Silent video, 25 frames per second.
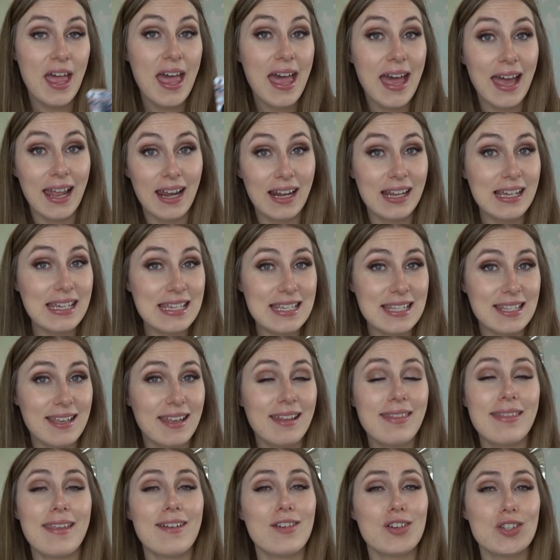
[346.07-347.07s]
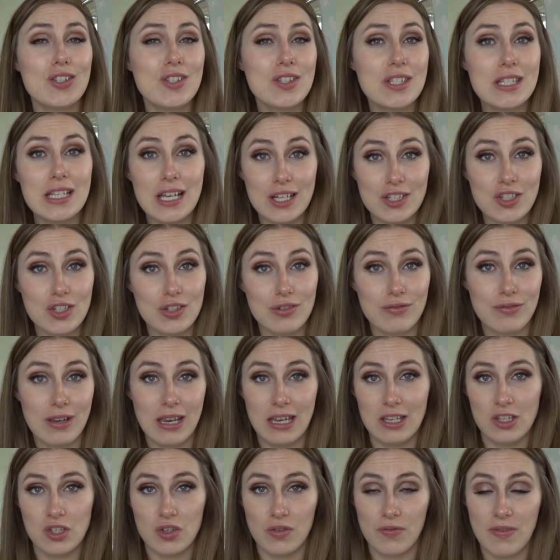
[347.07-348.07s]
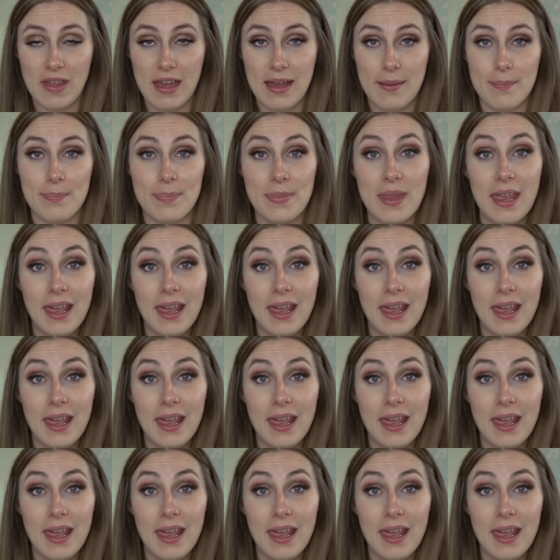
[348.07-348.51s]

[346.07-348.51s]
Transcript: And like I said, there is such a range of them.